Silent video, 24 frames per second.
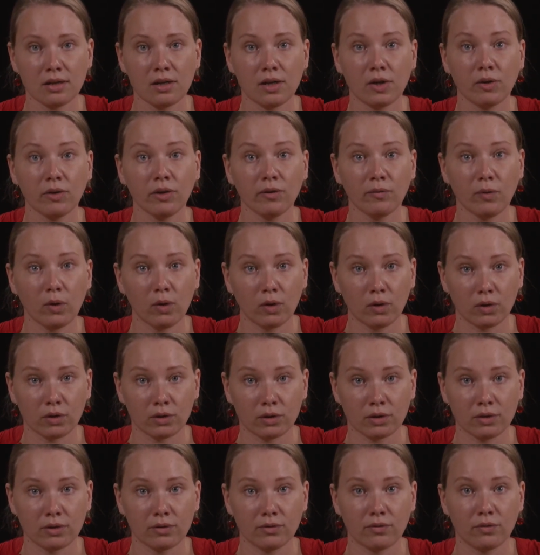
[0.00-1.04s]
a
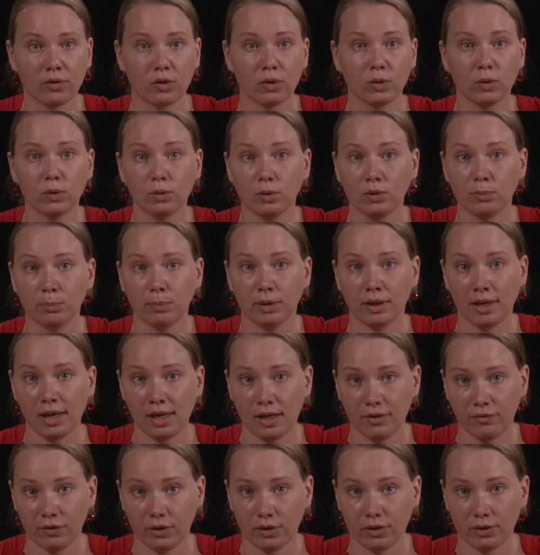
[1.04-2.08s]
reward for good
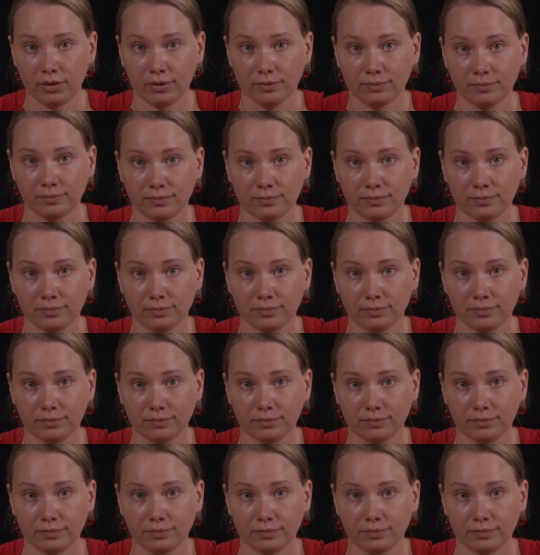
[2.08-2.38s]
behavior.